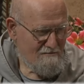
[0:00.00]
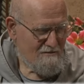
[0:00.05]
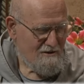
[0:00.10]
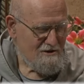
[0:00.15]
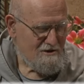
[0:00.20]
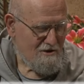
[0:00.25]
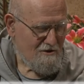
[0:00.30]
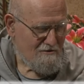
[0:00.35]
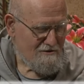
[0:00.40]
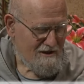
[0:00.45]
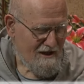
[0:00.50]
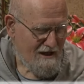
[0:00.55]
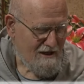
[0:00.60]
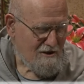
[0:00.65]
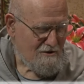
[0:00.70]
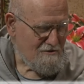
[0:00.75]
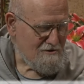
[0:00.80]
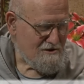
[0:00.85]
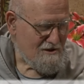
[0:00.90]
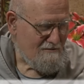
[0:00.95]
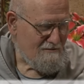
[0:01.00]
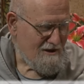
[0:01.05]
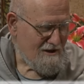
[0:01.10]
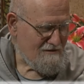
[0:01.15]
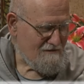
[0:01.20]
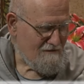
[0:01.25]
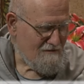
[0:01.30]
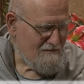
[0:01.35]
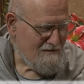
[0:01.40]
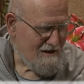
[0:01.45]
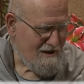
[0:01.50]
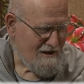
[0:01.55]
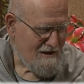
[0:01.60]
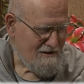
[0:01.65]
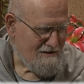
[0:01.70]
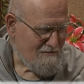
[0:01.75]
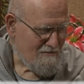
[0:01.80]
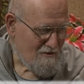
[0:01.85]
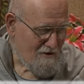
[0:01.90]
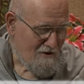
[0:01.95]
But Joan, thank you so much for being
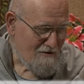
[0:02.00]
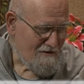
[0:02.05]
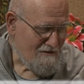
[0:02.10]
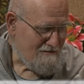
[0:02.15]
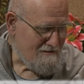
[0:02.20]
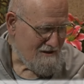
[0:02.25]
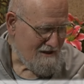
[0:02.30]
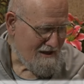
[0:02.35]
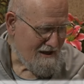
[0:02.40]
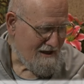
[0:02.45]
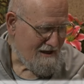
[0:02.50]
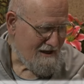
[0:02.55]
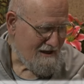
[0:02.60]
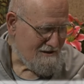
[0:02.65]
on the program today.